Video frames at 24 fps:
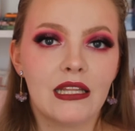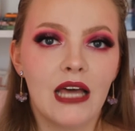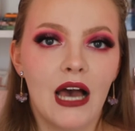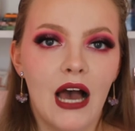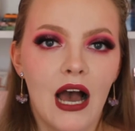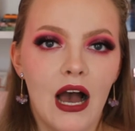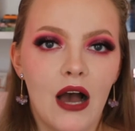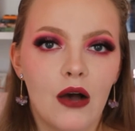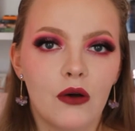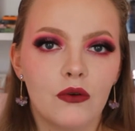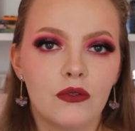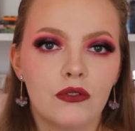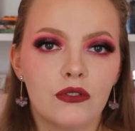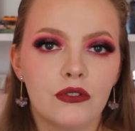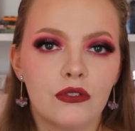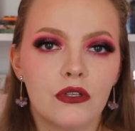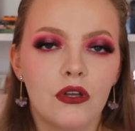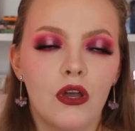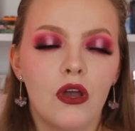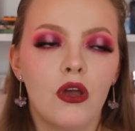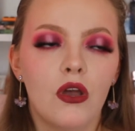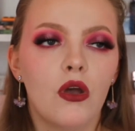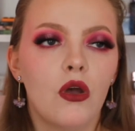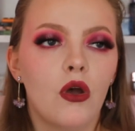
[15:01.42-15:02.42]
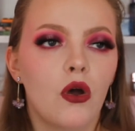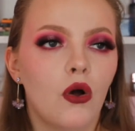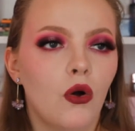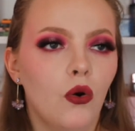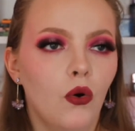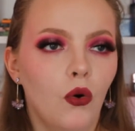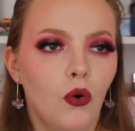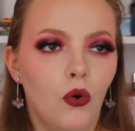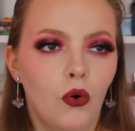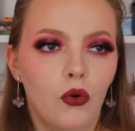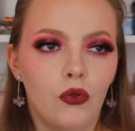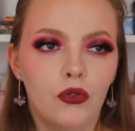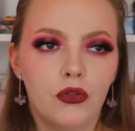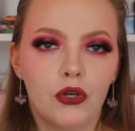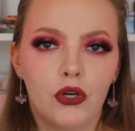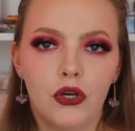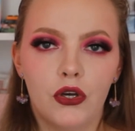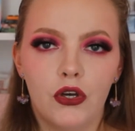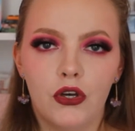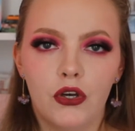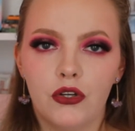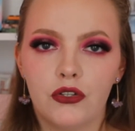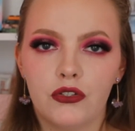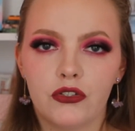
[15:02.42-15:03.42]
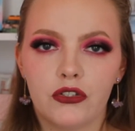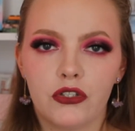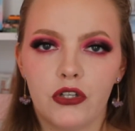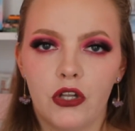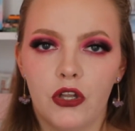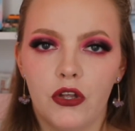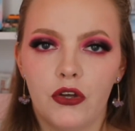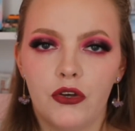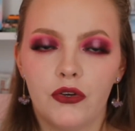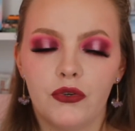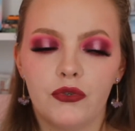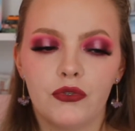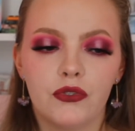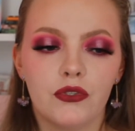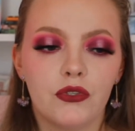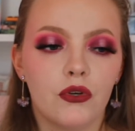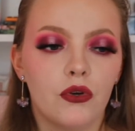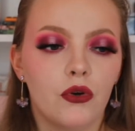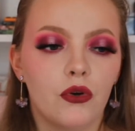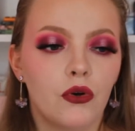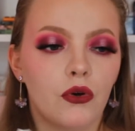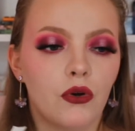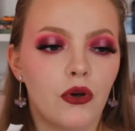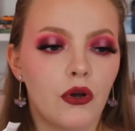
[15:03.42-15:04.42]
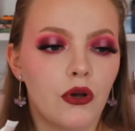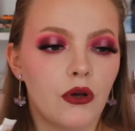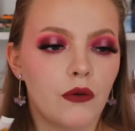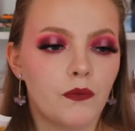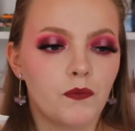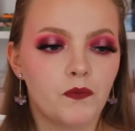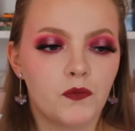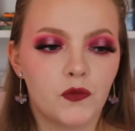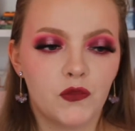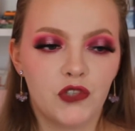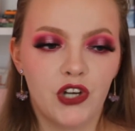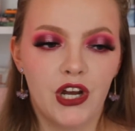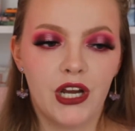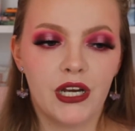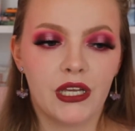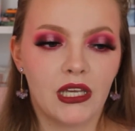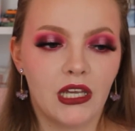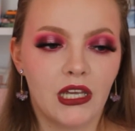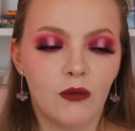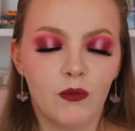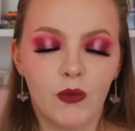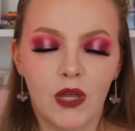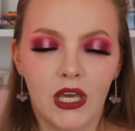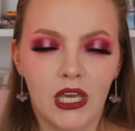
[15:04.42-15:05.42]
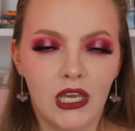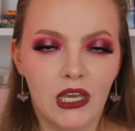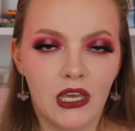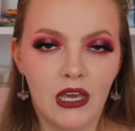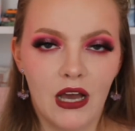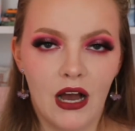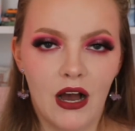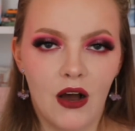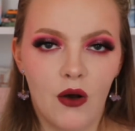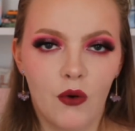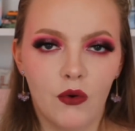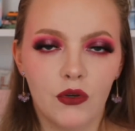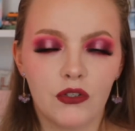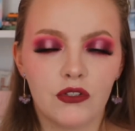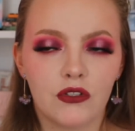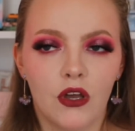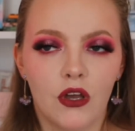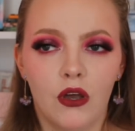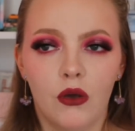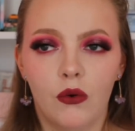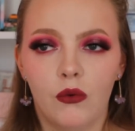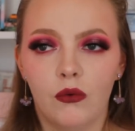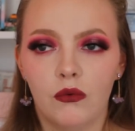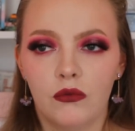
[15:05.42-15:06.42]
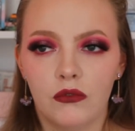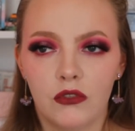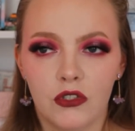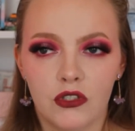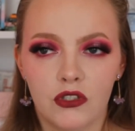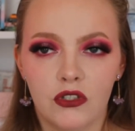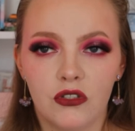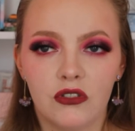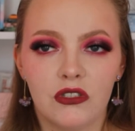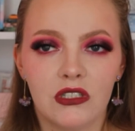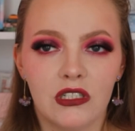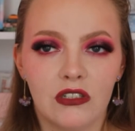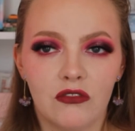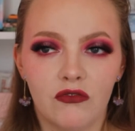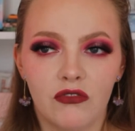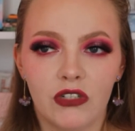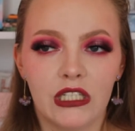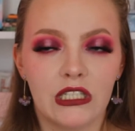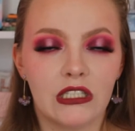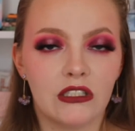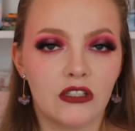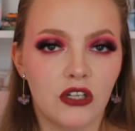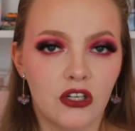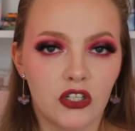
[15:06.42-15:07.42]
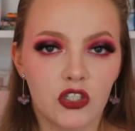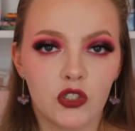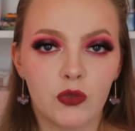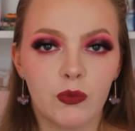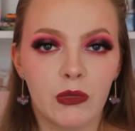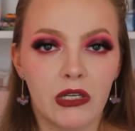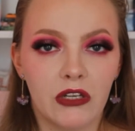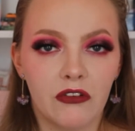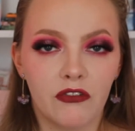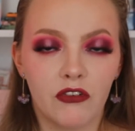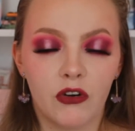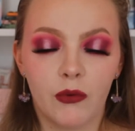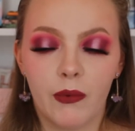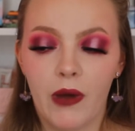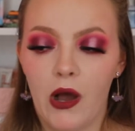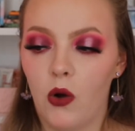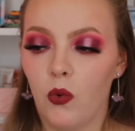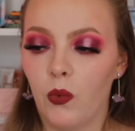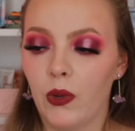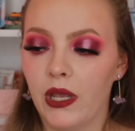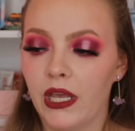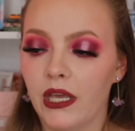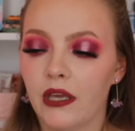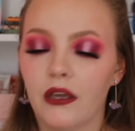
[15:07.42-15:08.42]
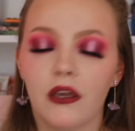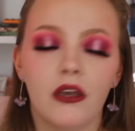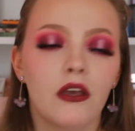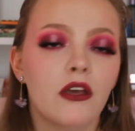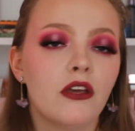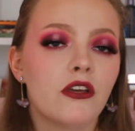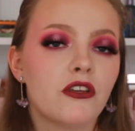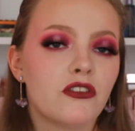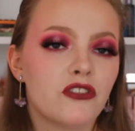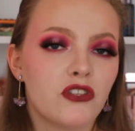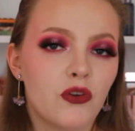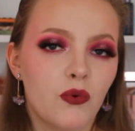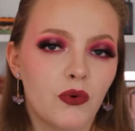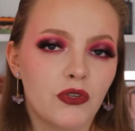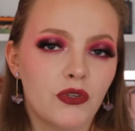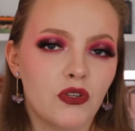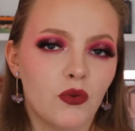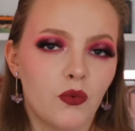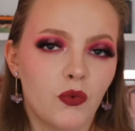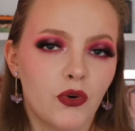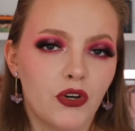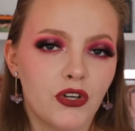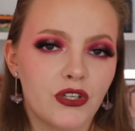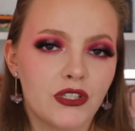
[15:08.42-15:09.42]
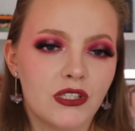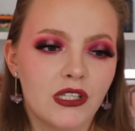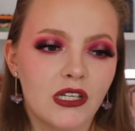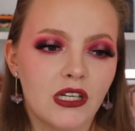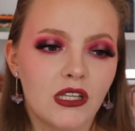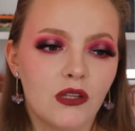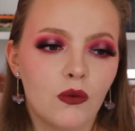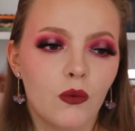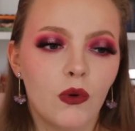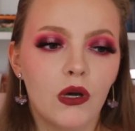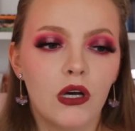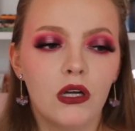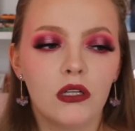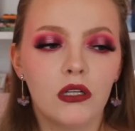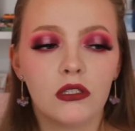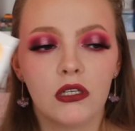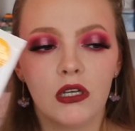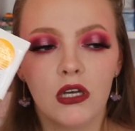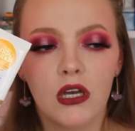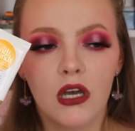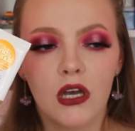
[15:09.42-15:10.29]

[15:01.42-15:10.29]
the house, all the curtains closed, trying to keep the heat out, so the sun didn't really touch me for about a week. So it wasn't the worst thing in the world.